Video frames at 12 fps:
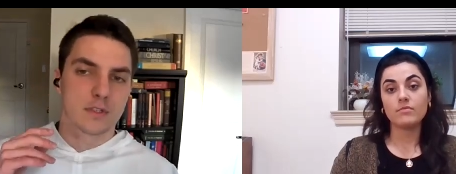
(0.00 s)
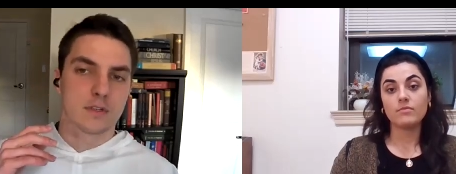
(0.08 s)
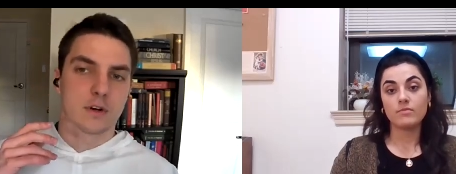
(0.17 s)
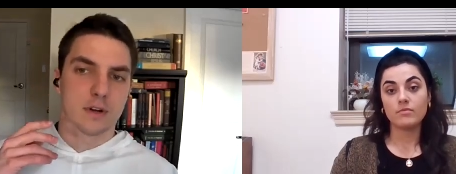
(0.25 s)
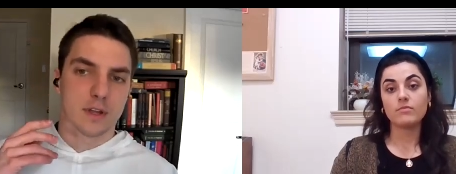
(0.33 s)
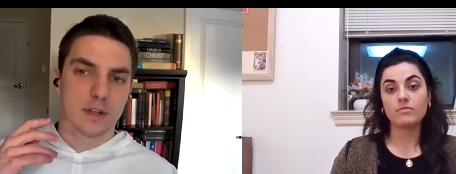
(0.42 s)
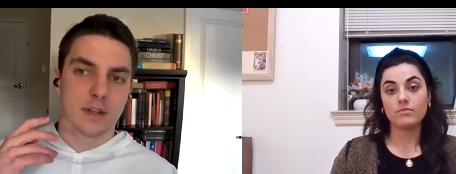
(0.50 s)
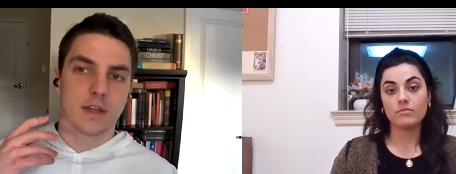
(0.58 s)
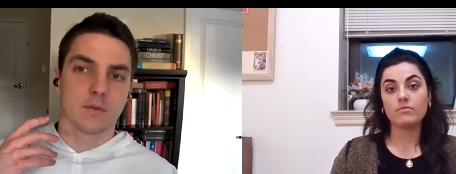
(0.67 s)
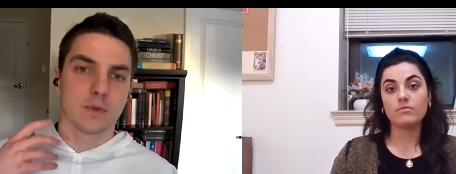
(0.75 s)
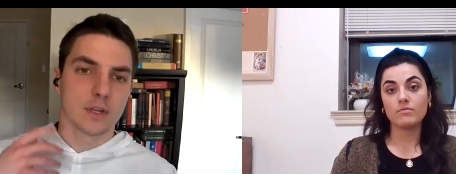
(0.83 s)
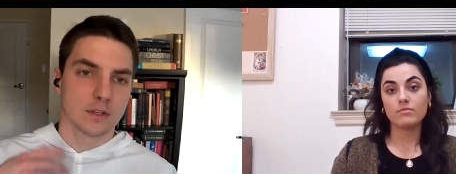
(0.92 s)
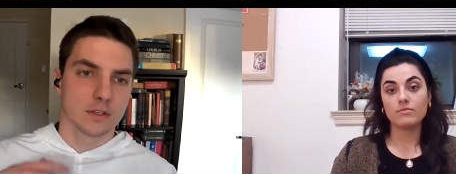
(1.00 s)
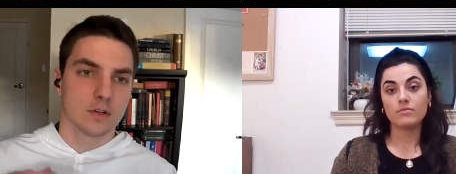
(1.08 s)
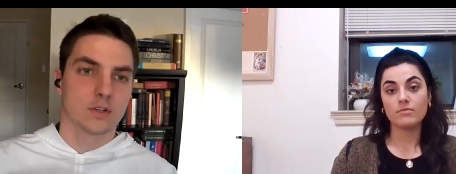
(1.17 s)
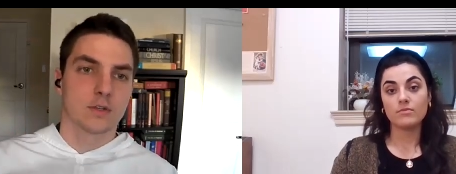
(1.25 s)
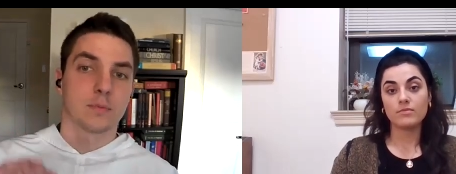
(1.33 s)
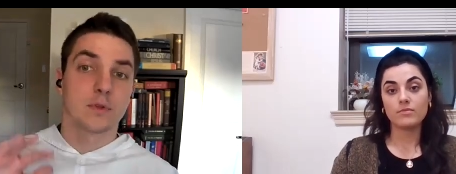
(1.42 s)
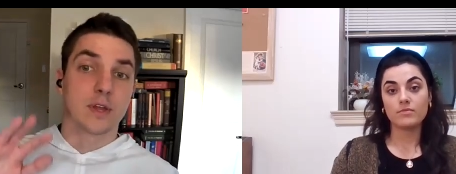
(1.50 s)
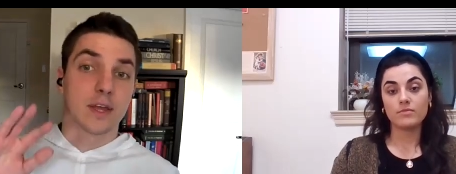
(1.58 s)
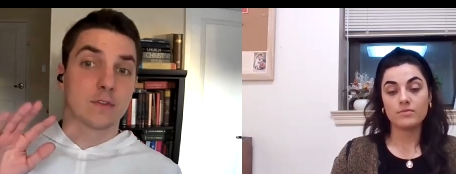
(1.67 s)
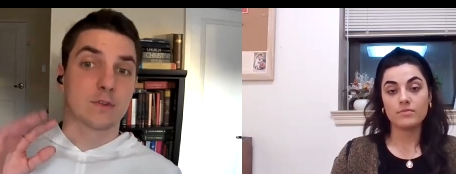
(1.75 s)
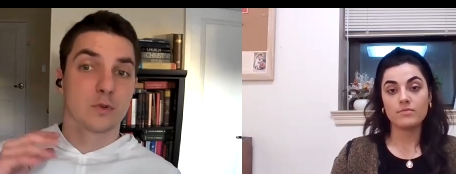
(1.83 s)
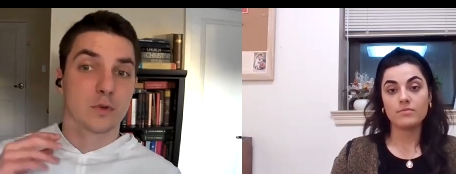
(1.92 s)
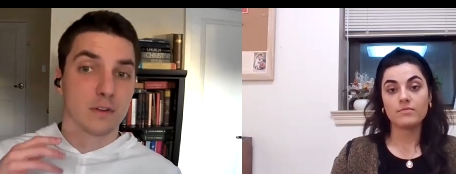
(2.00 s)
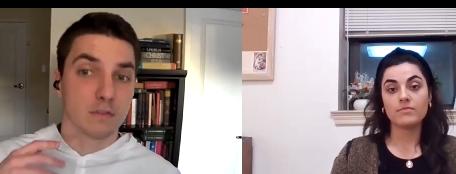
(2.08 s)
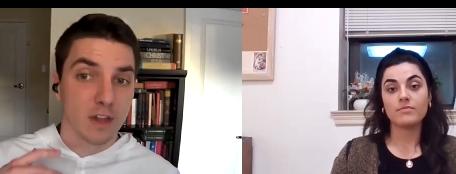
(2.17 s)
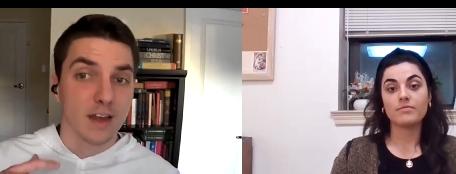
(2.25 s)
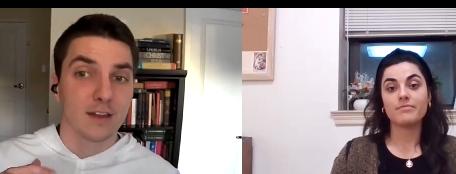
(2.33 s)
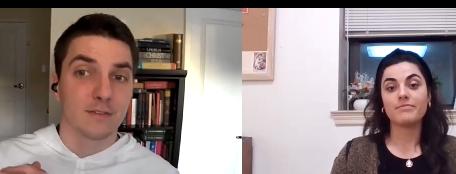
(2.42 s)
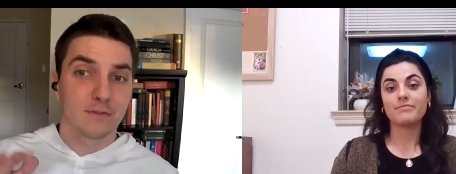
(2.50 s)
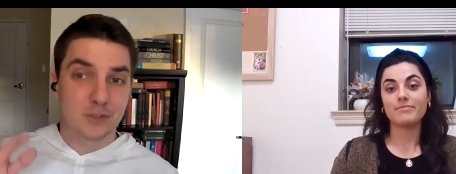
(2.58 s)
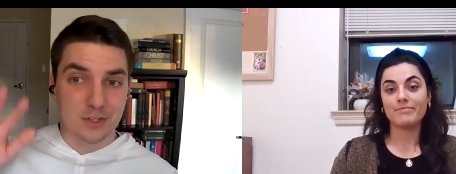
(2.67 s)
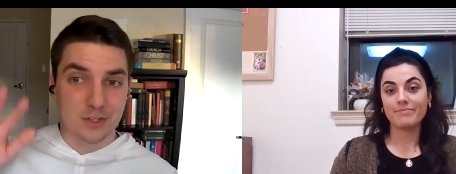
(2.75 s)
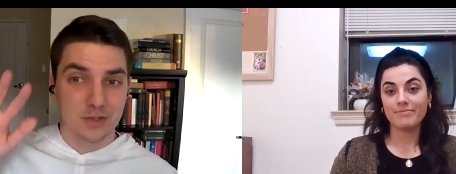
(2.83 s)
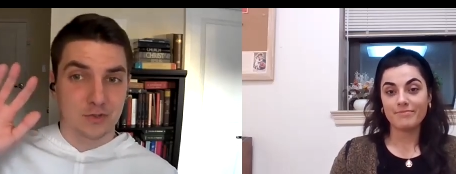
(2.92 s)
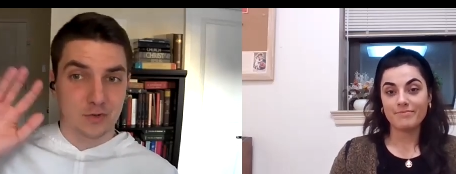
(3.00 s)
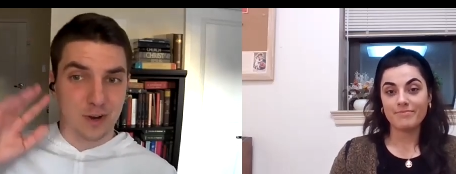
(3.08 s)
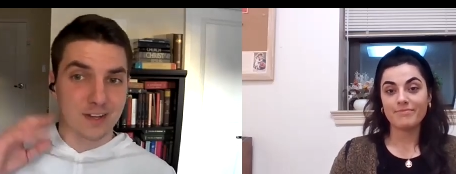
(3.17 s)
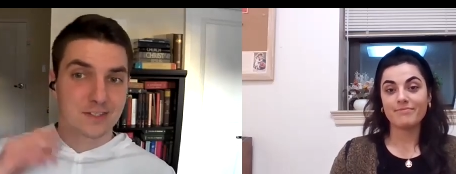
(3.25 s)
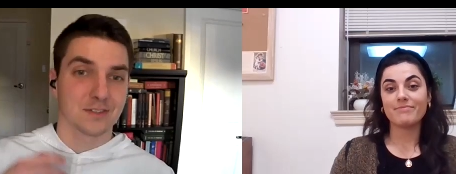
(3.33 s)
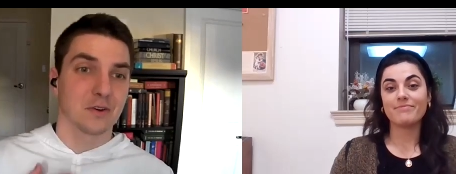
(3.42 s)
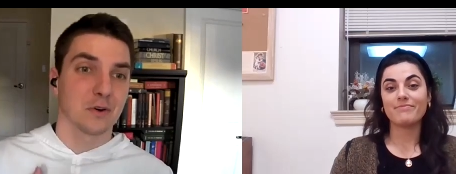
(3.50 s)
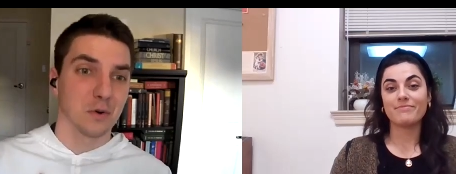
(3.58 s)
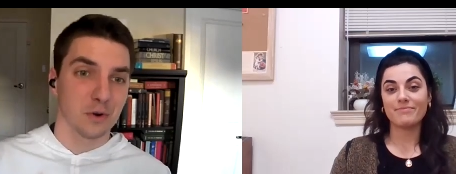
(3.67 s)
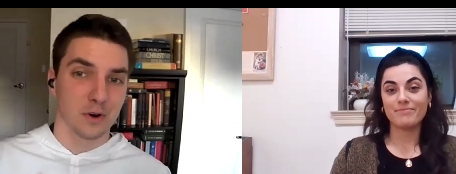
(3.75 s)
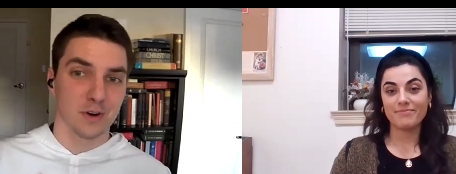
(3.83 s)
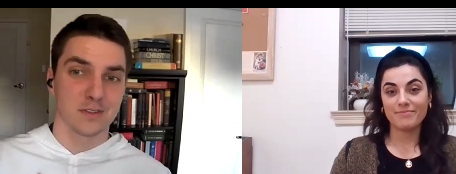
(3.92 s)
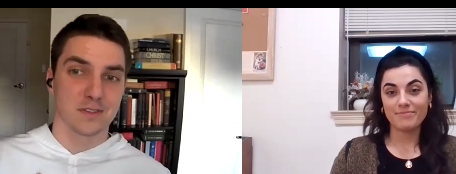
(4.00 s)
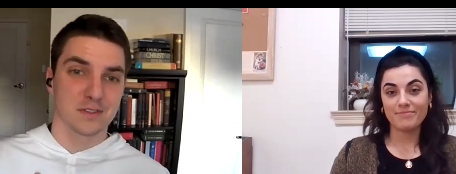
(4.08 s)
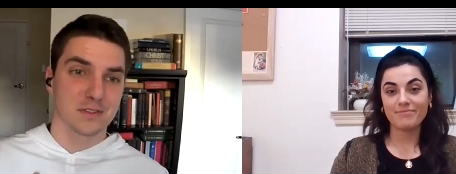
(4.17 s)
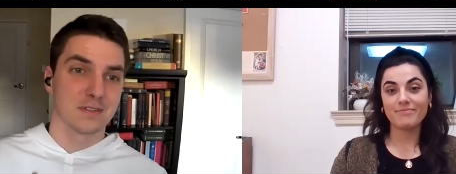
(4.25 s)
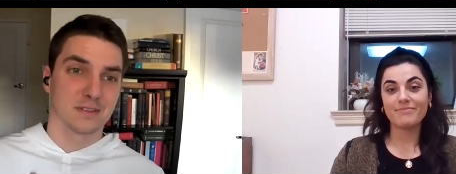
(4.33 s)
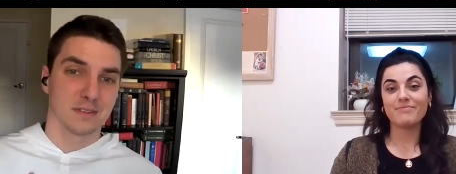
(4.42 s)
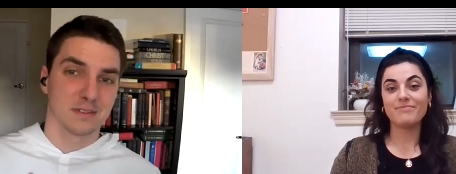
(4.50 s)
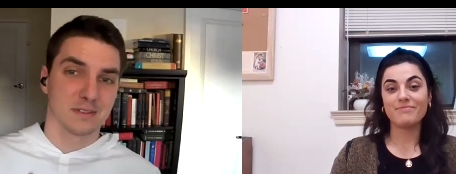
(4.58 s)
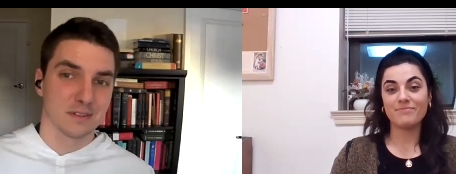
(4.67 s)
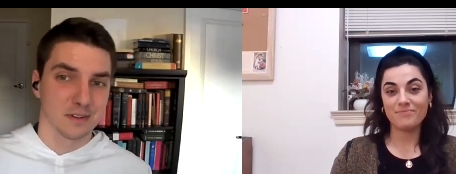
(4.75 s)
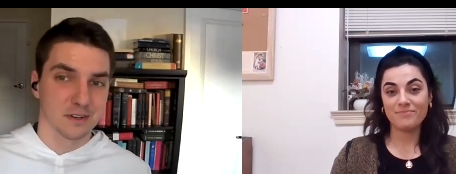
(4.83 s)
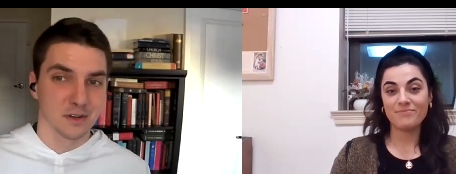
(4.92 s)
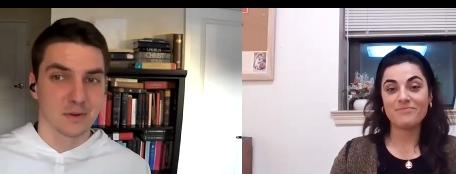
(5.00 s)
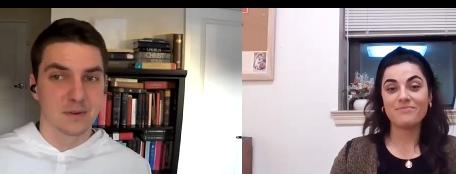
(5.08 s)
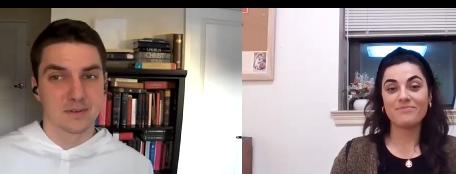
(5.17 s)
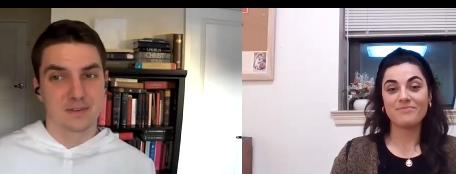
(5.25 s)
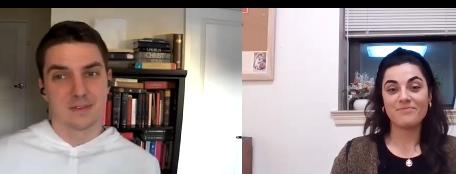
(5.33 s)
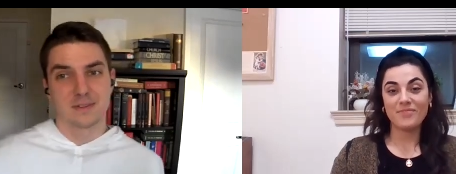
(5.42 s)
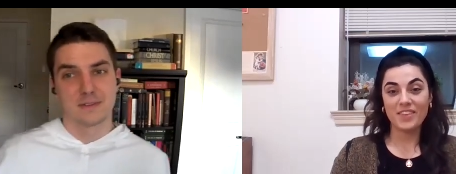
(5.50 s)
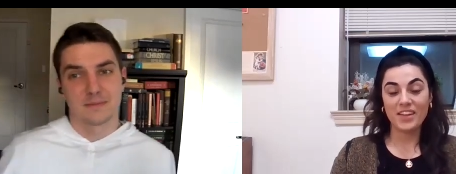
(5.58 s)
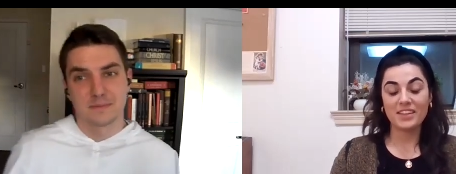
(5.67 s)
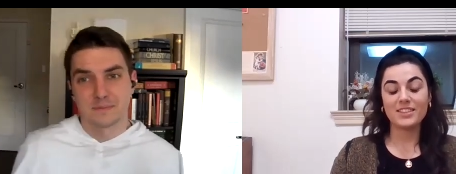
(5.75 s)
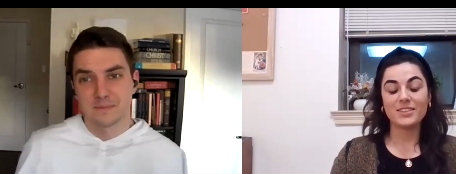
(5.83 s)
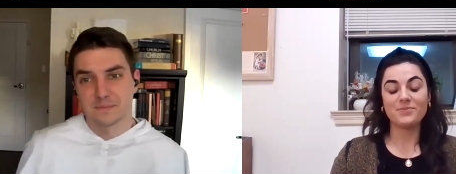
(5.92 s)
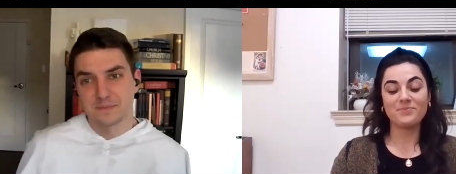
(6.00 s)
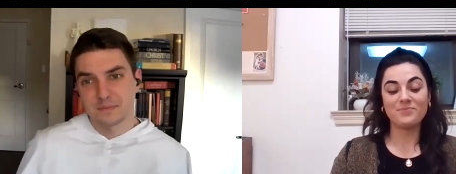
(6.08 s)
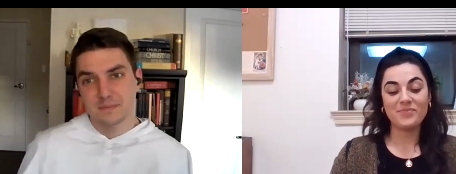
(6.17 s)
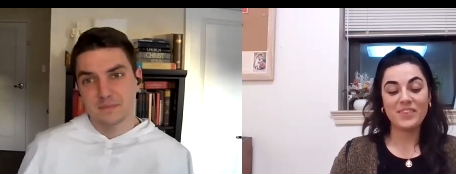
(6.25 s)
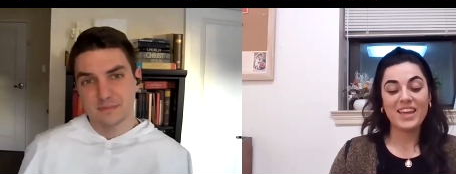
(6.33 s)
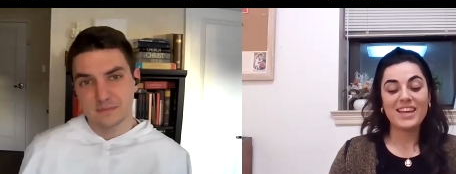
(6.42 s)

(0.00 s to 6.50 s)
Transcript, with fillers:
Speaker 1: be start, and then we can start to plant the tree of life, Jesus Christ, in our own hearts. You know.
Speaker 2: Yes.